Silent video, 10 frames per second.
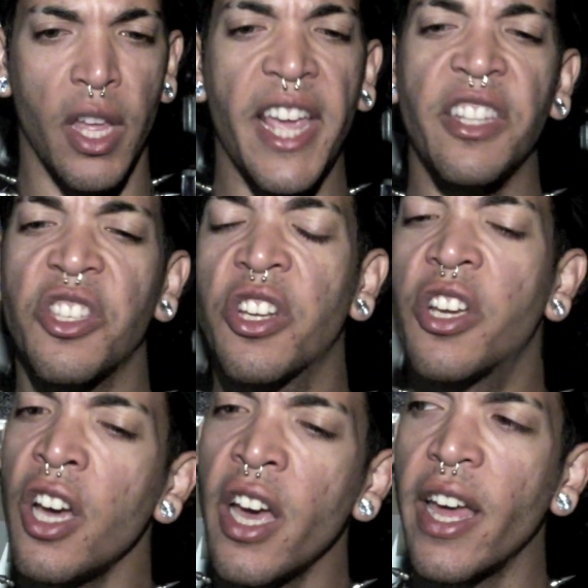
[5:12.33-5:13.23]
It's
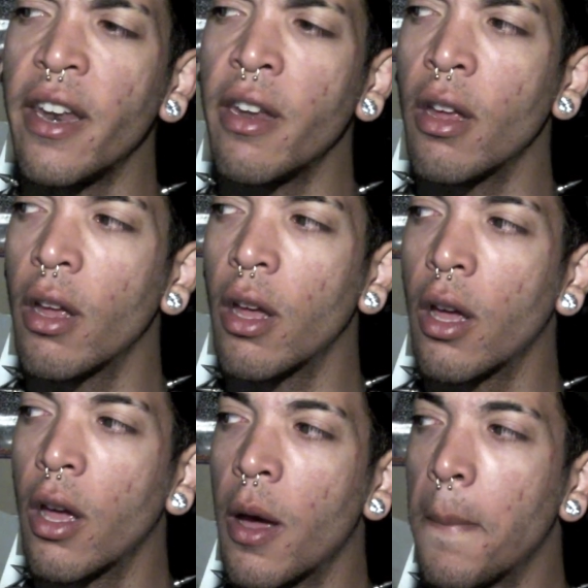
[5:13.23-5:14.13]
good,
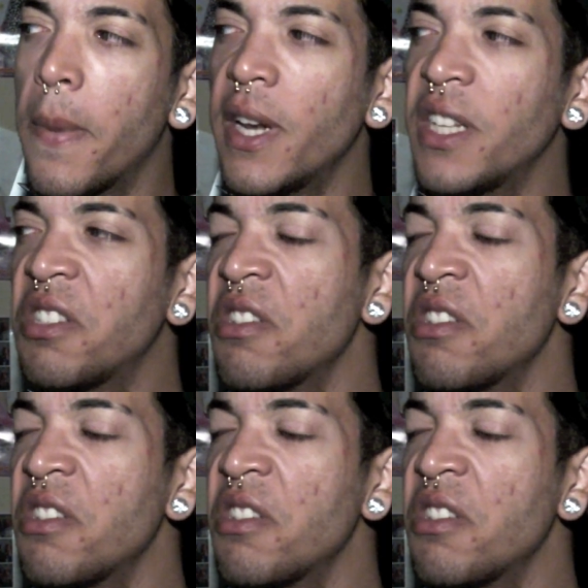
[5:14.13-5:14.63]
but it's